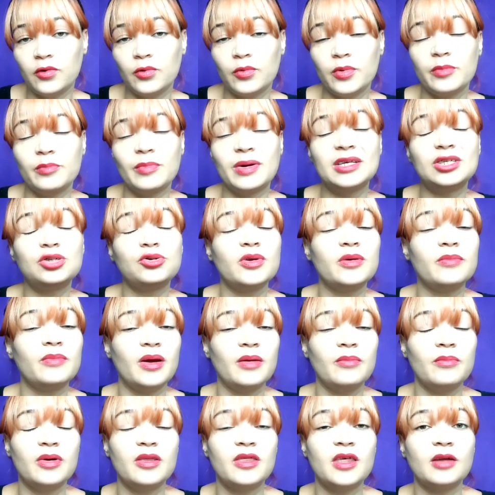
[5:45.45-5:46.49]
we must
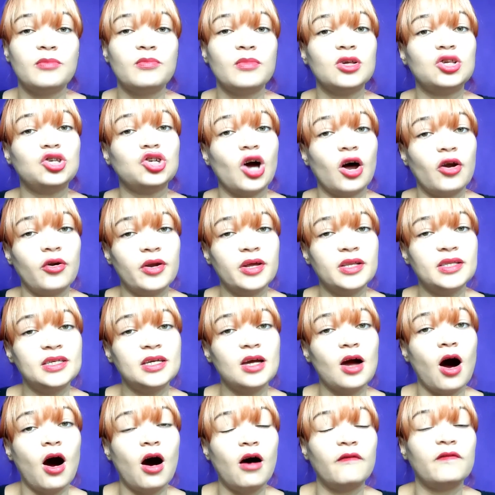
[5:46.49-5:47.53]
remember that majority
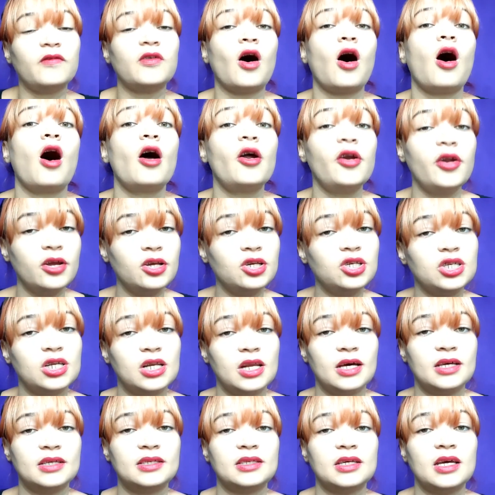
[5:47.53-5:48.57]
of the orange
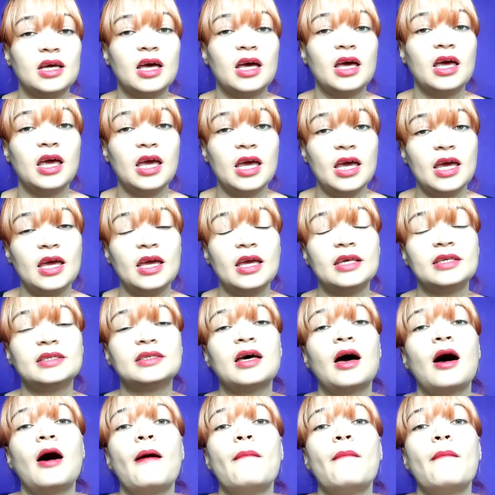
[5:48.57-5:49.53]
list is